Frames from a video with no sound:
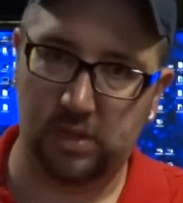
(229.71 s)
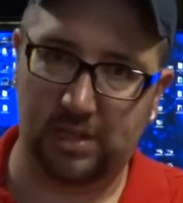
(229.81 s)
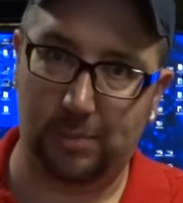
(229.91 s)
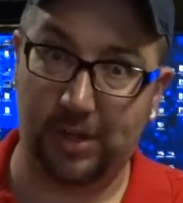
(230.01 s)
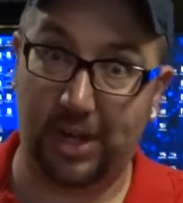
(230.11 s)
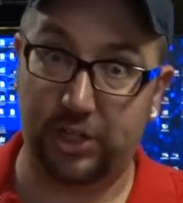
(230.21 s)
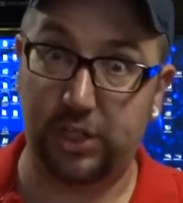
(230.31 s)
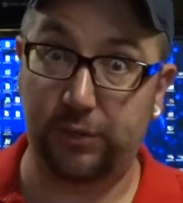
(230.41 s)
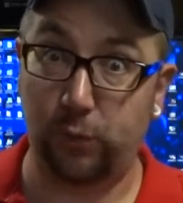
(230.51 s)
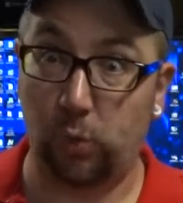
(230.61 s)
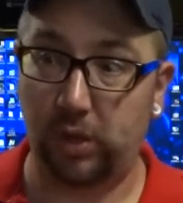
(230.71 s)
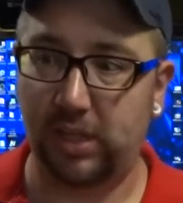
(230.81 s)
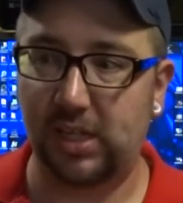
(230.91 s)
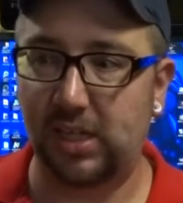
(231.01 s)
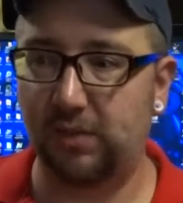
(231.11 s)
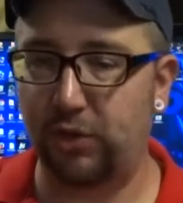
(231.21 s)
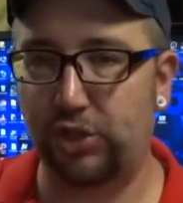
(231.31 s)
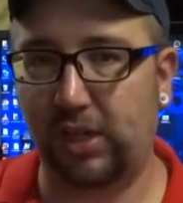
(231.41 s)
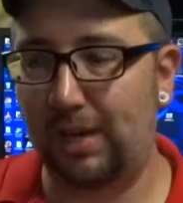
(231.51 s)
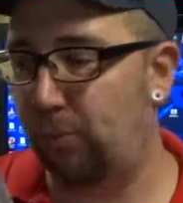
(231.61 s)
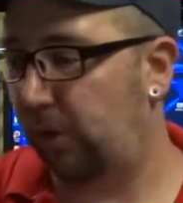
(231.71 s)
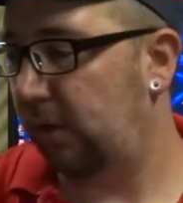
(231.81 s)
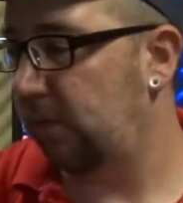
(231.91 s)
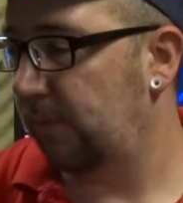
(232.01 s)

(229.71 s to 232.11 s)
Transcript: Tamagotchi for the original Game Boy.